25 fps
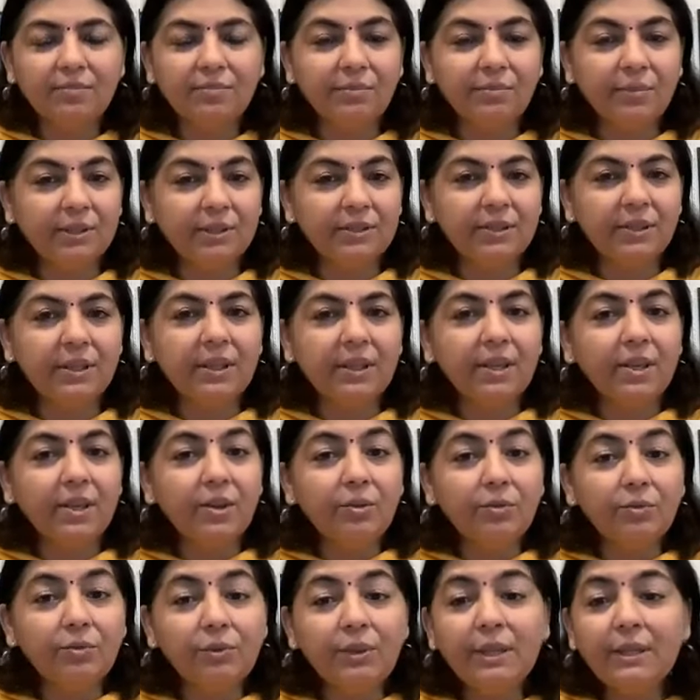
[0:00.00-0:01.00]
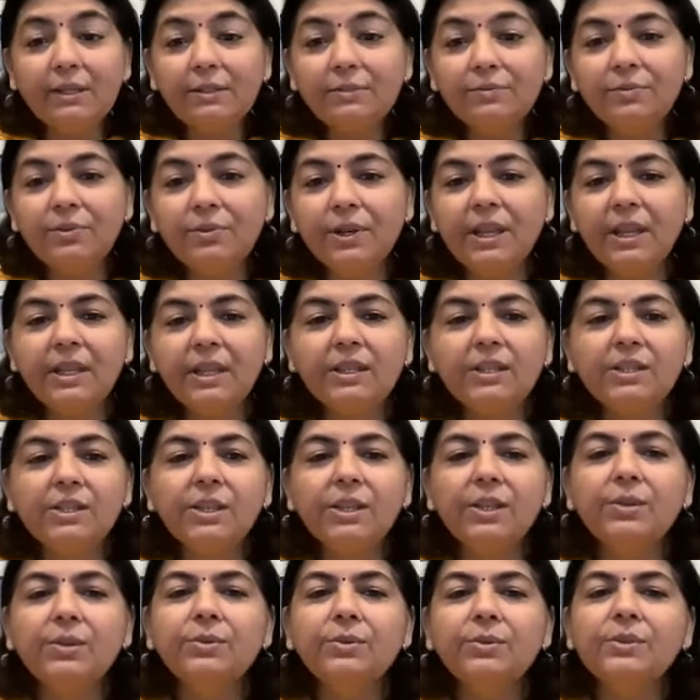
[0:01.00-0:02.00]
but feel free to
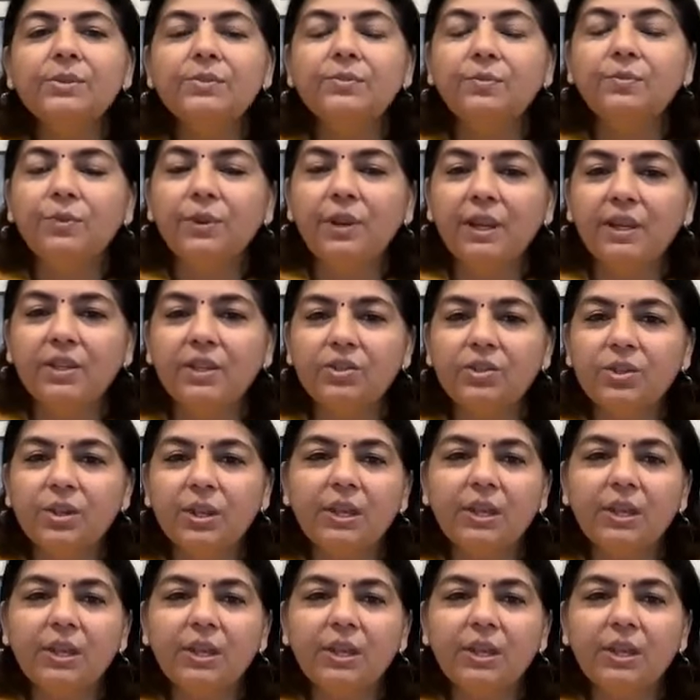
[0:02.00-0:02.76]
use French